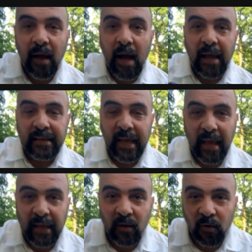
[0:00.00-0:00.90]
I
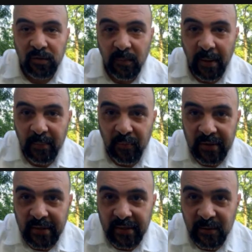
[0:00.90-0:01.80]
can't go to my
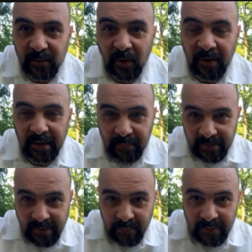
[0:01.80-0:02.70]
breaking news on here
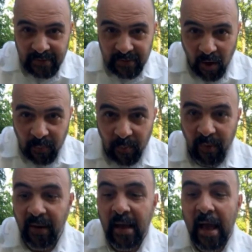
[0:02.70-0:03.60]
because I'm at the dog park,
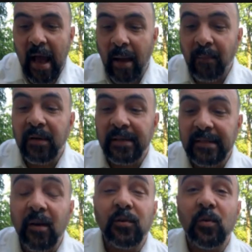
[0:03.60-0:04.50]
but I'm going to
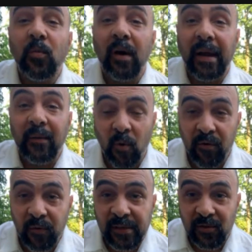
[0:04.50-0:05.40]
tell you what
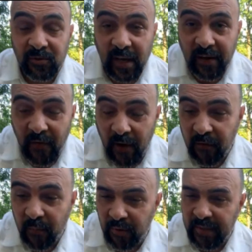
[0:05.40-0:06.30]
research I found
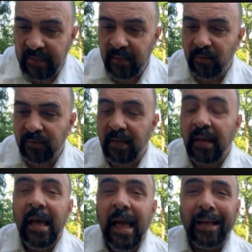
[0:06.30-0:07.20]
for breaking news.
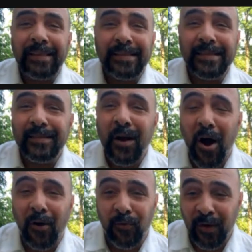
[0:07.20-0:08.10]
And this is
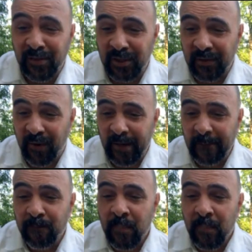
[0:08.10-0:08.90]
heart-wrenching, right?